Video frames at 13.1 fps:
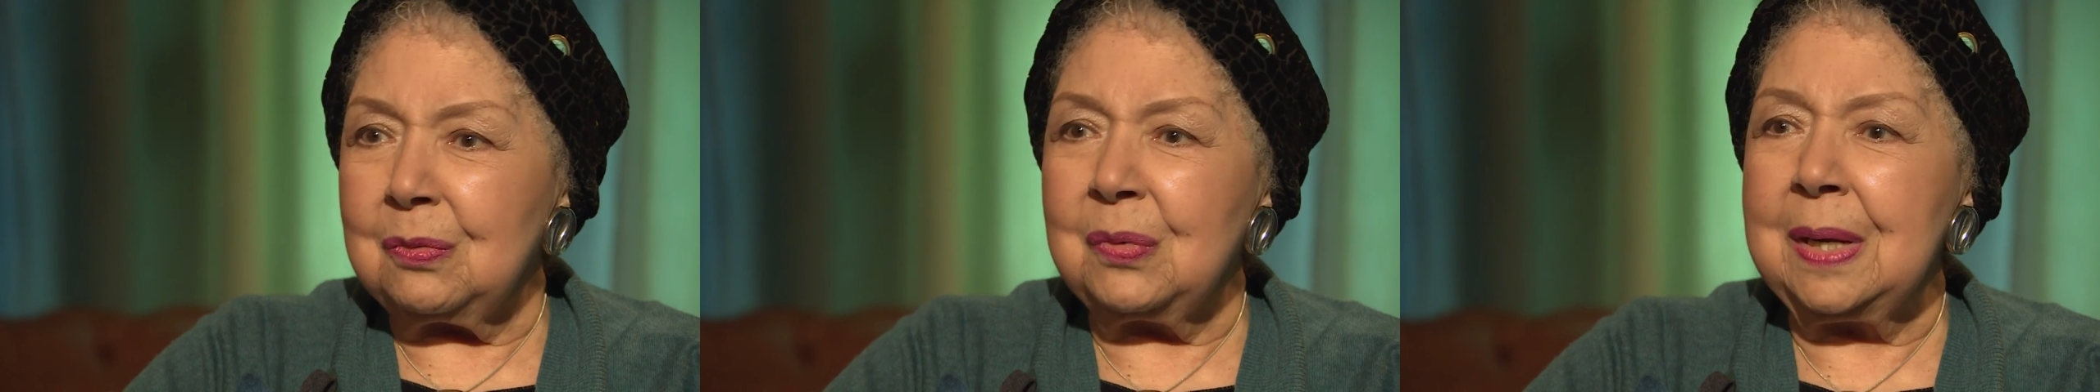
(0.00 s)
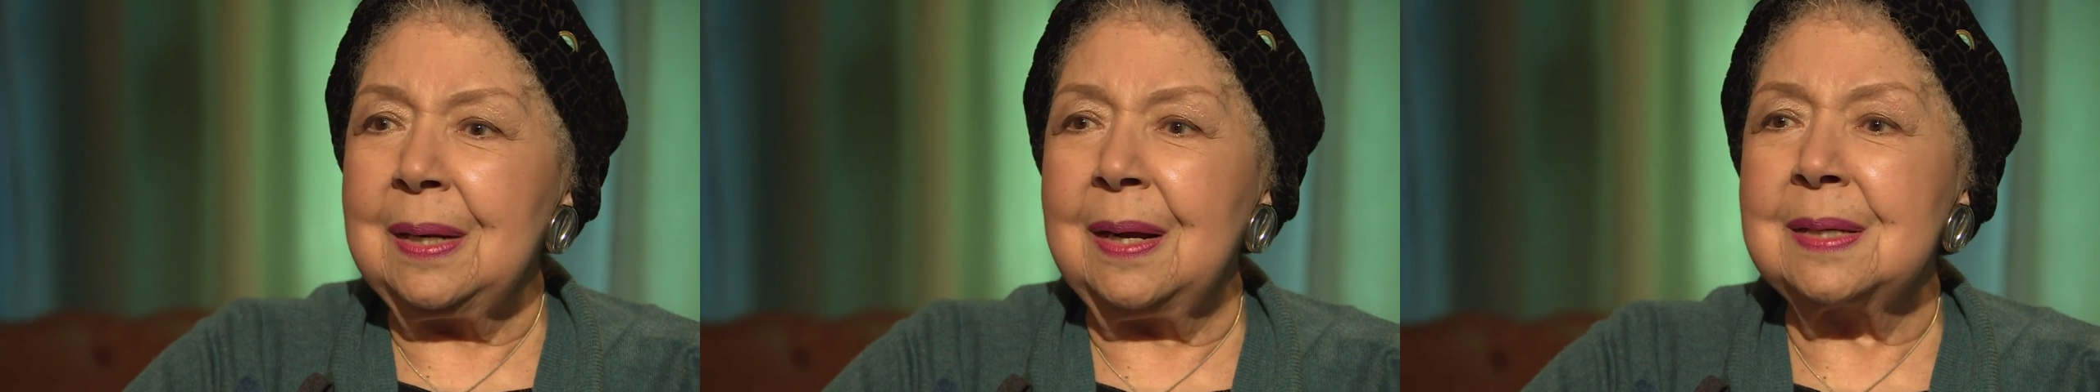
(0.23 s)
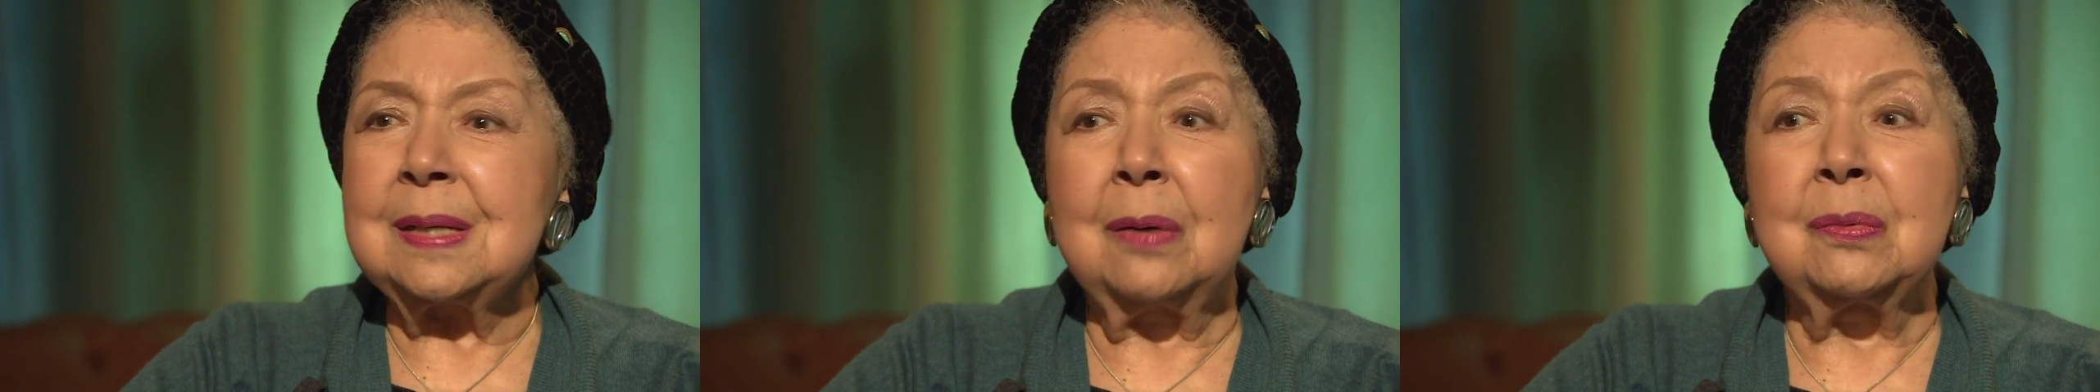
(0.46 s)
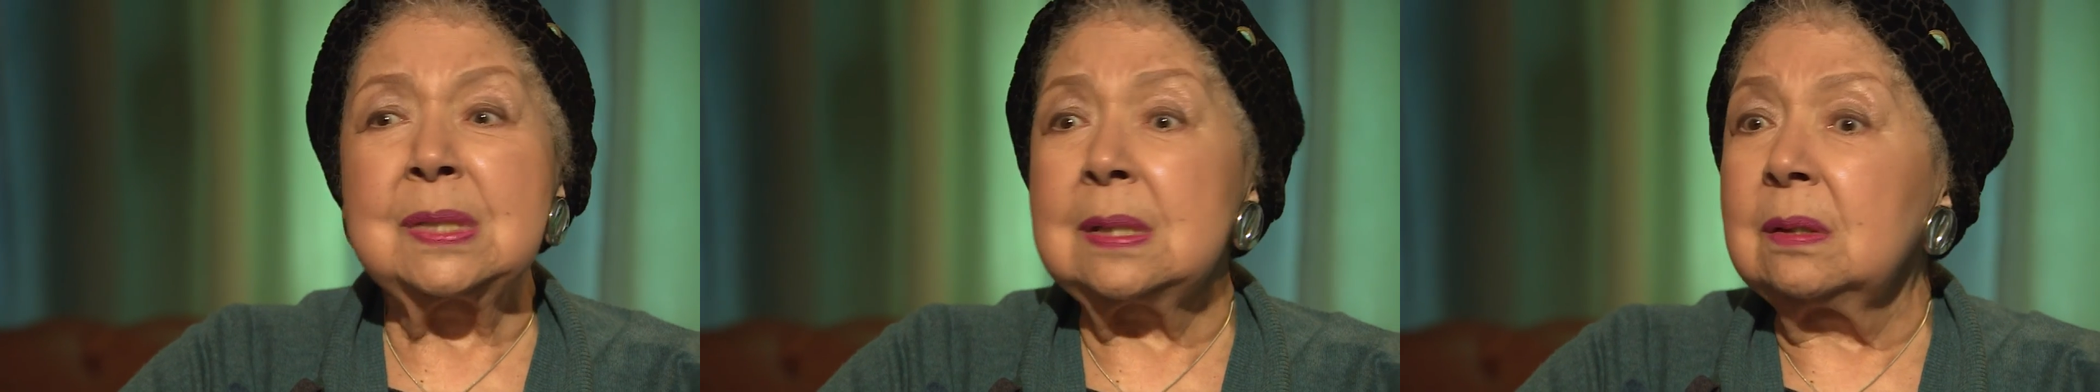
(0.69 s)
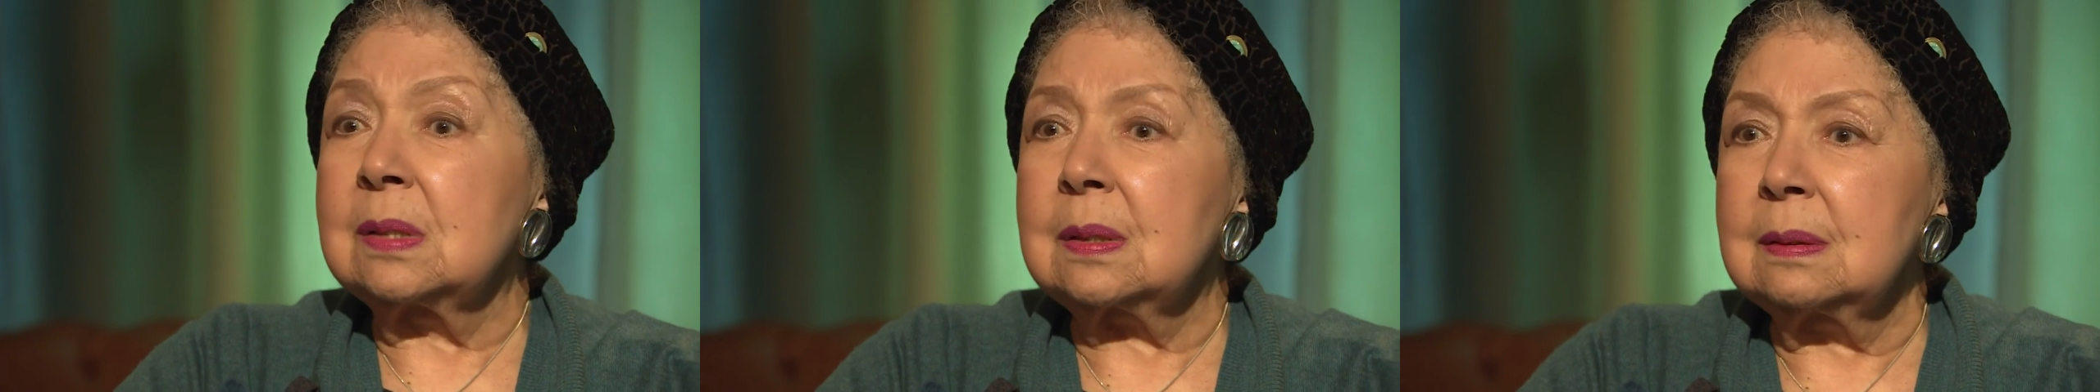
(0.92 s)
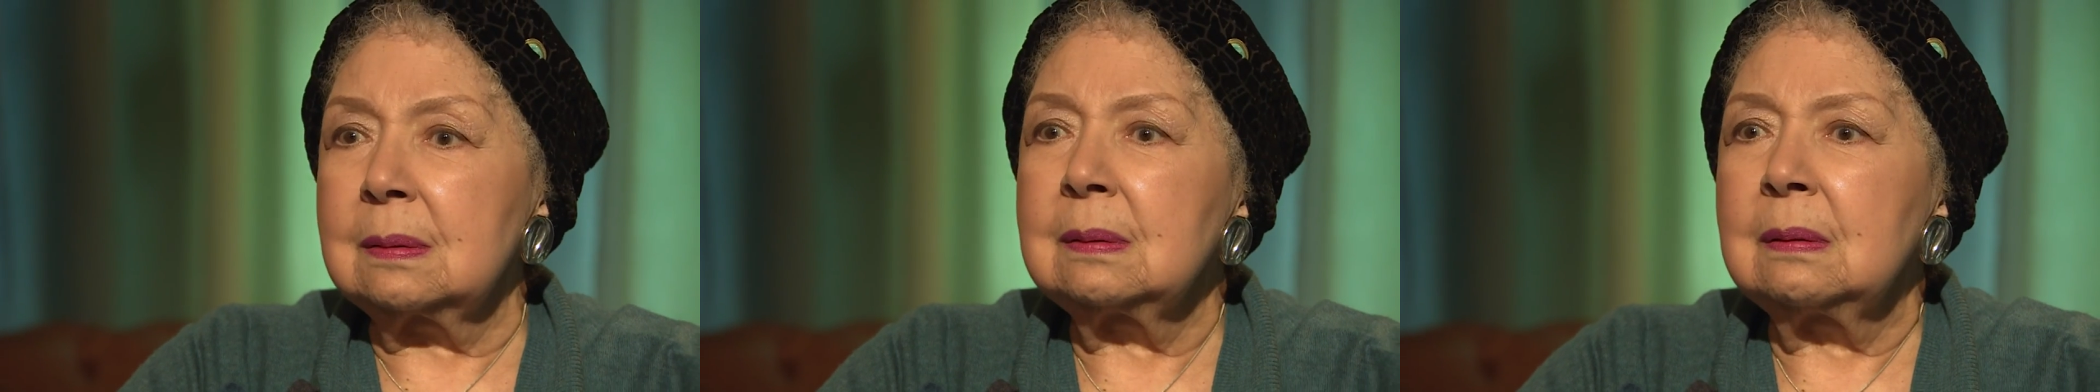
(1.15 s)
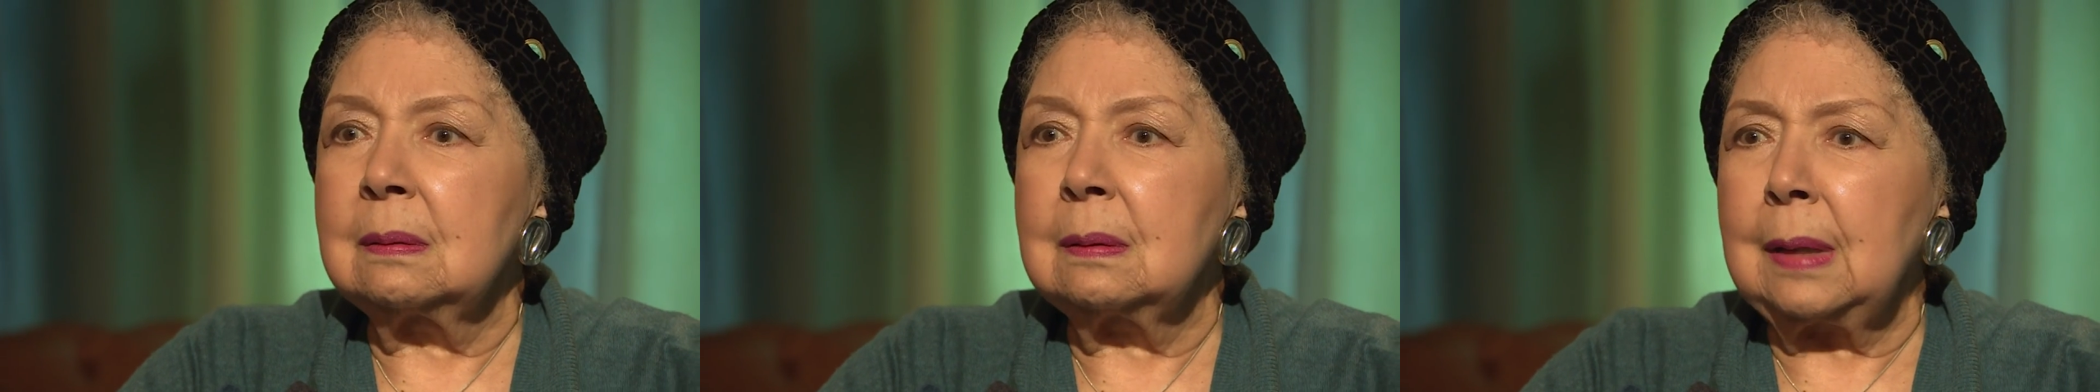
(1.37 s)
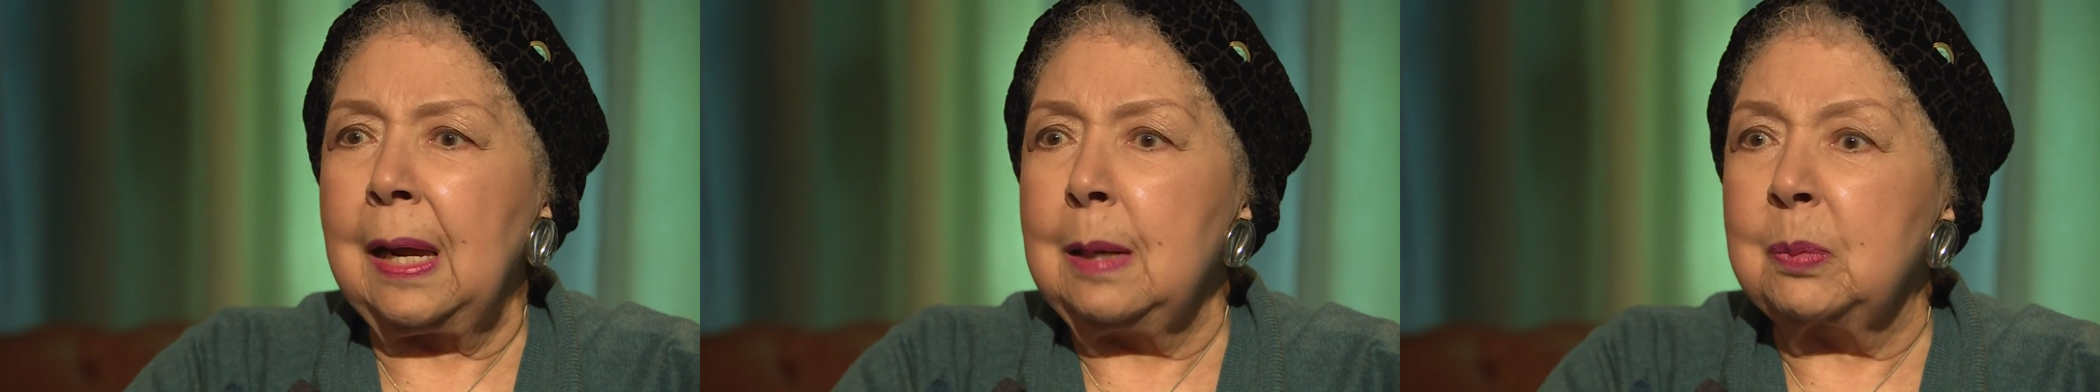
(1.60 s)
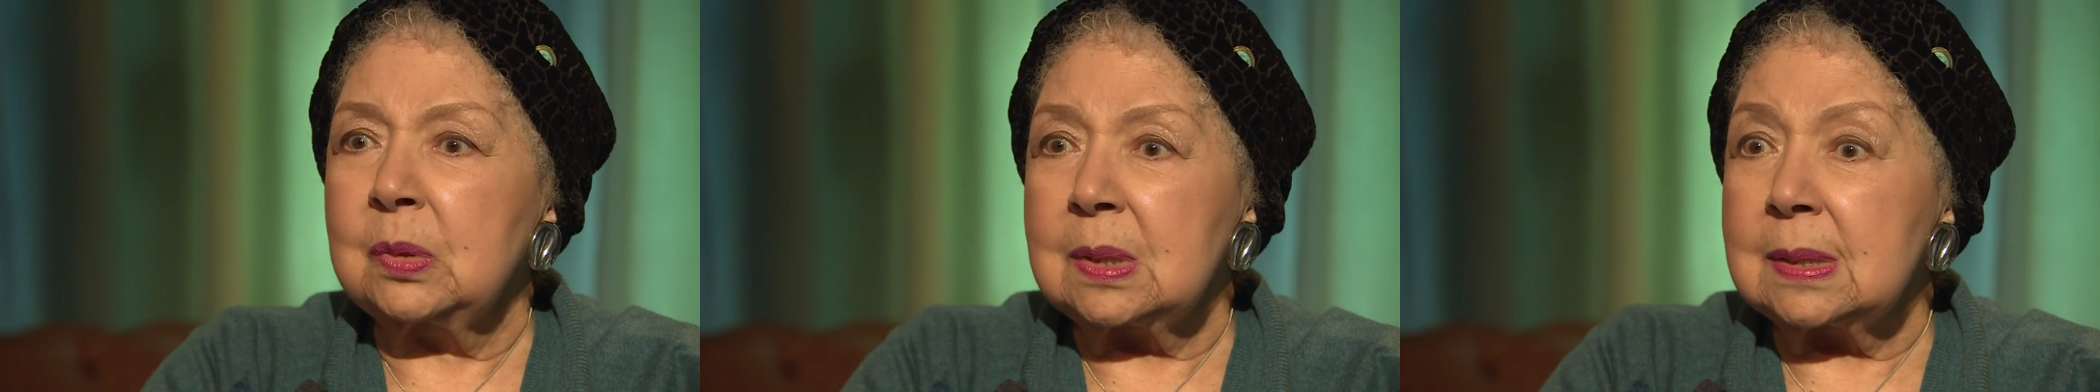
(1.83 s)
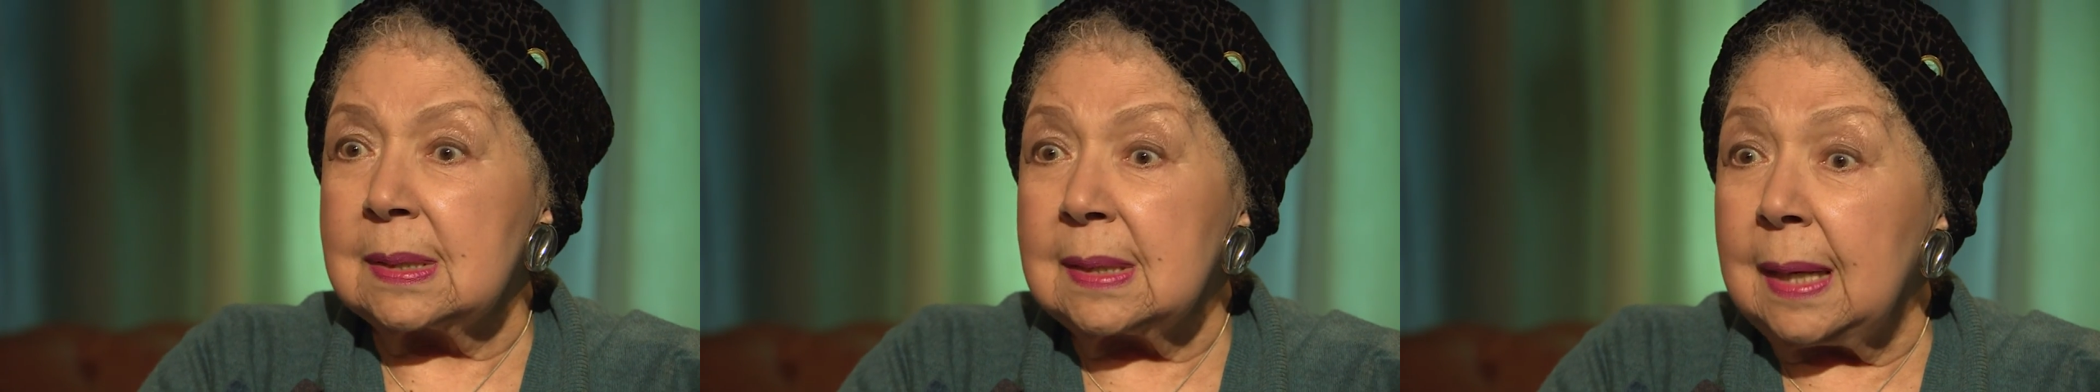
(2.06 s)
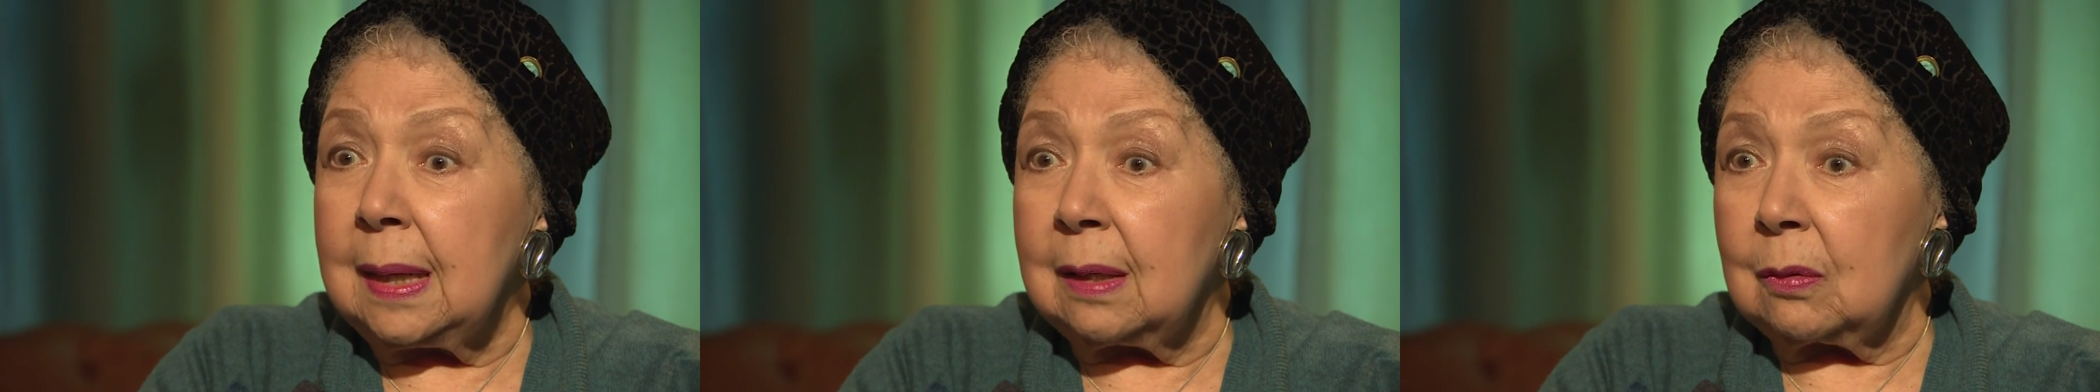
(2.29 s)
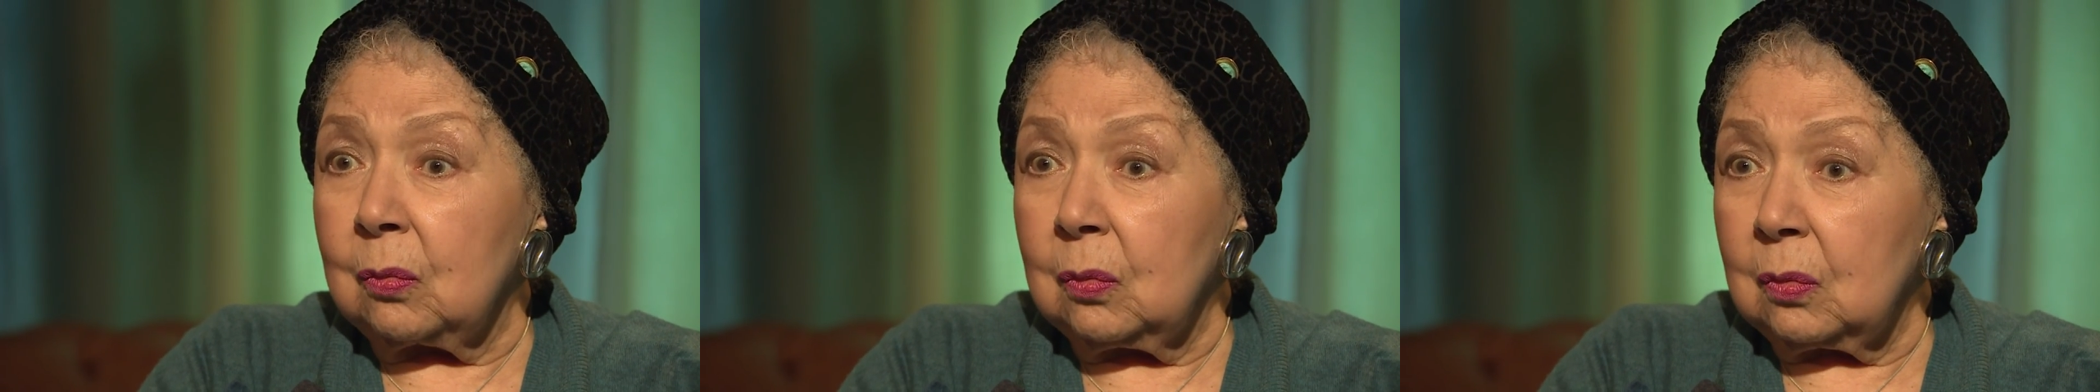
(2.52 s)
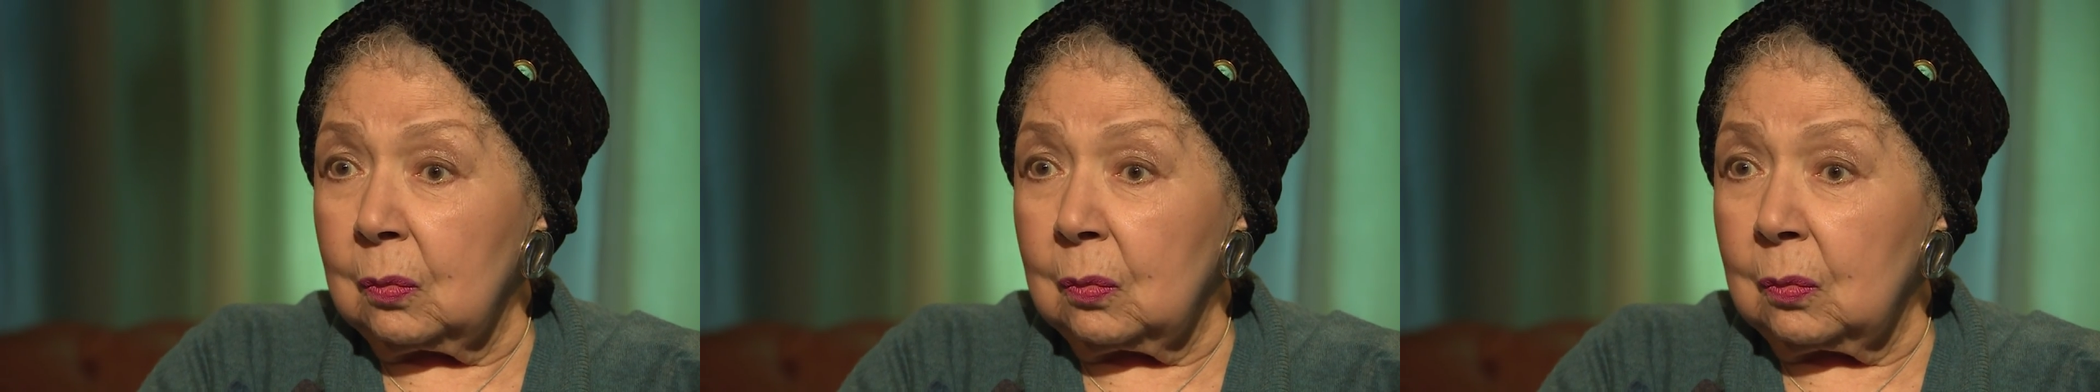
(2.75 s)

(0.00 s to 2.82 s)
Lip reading: realise I was still able to sing